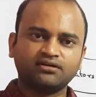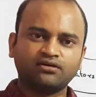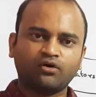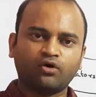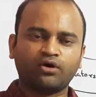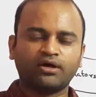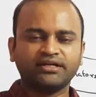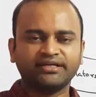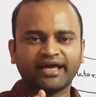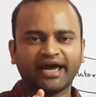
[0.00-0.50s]

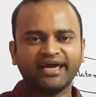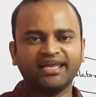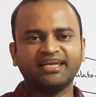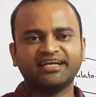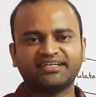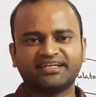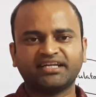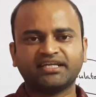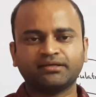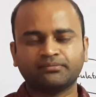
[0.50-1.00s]
or a
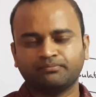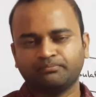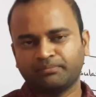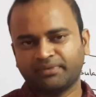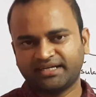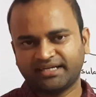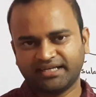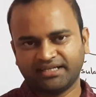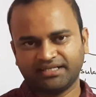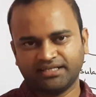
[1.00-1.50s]
dielectric
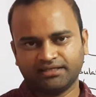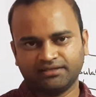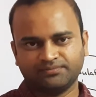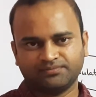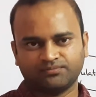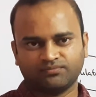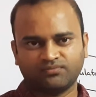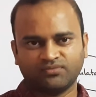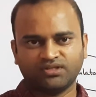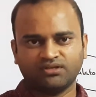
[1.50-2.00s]
material
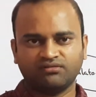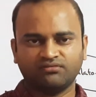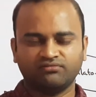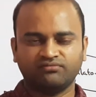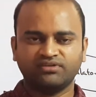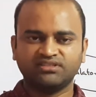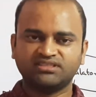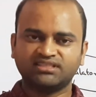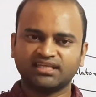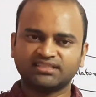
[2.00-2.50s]

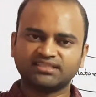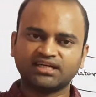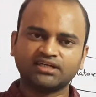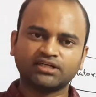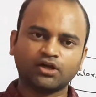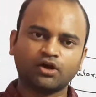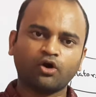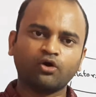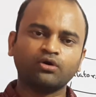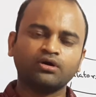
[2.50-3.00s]
which does not
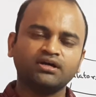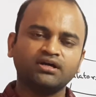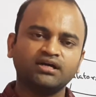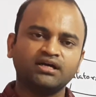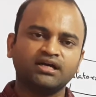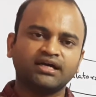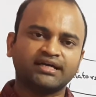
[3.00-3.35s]
allow